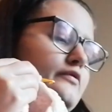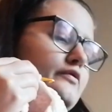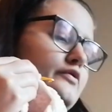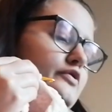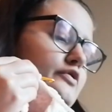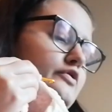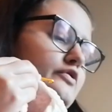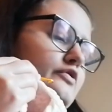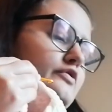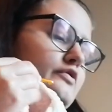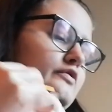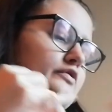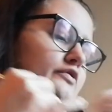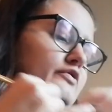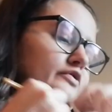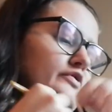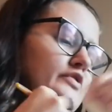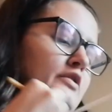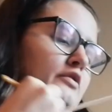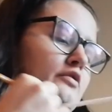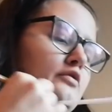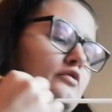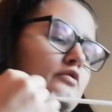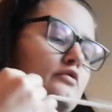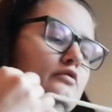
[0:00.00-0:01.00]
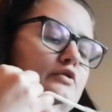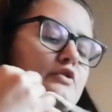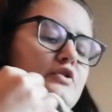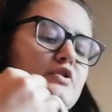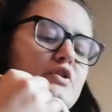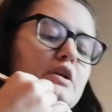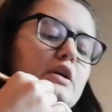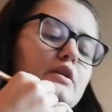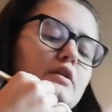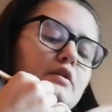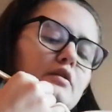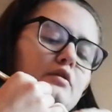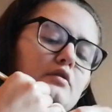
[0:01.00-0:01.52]
of just single
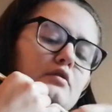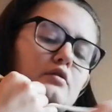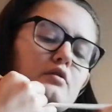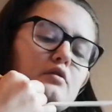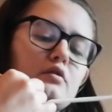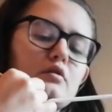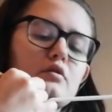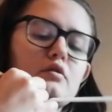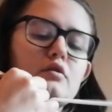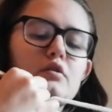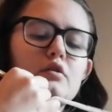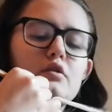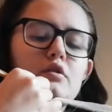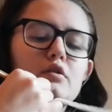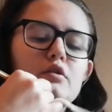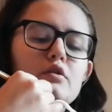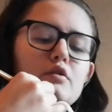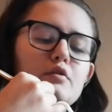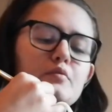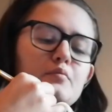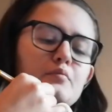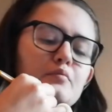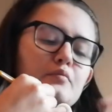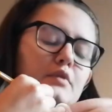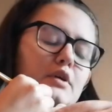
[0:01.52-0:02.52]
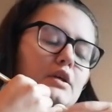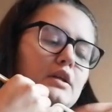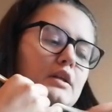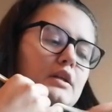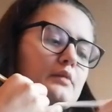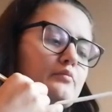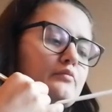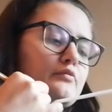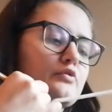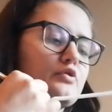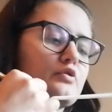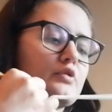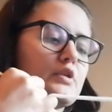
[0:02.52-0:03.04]
crochet, and
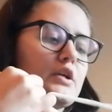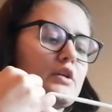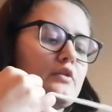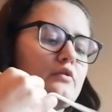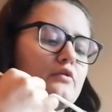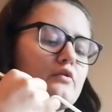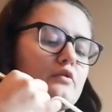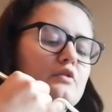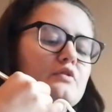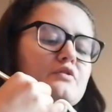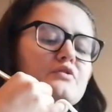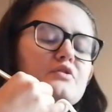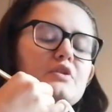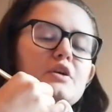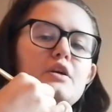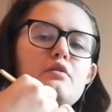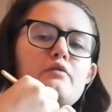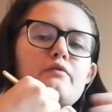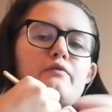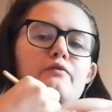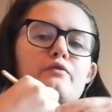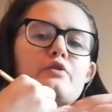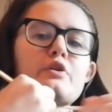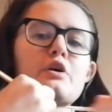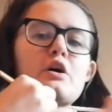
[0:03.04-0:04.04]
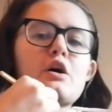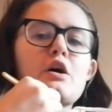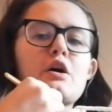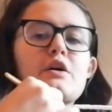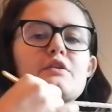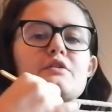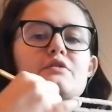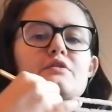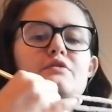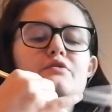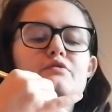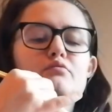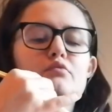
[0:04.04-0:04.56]
I'm trying to decide for the
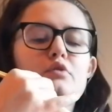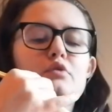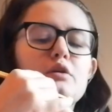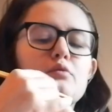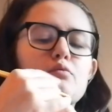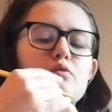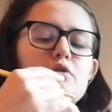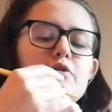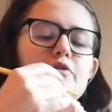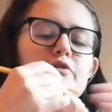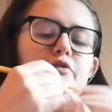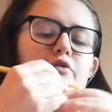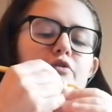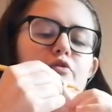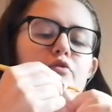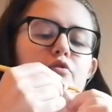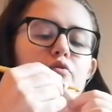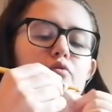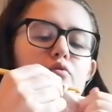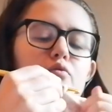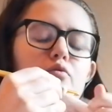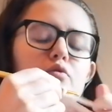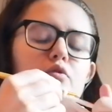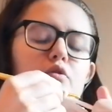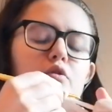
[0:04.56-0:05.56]
eyes what I want to do,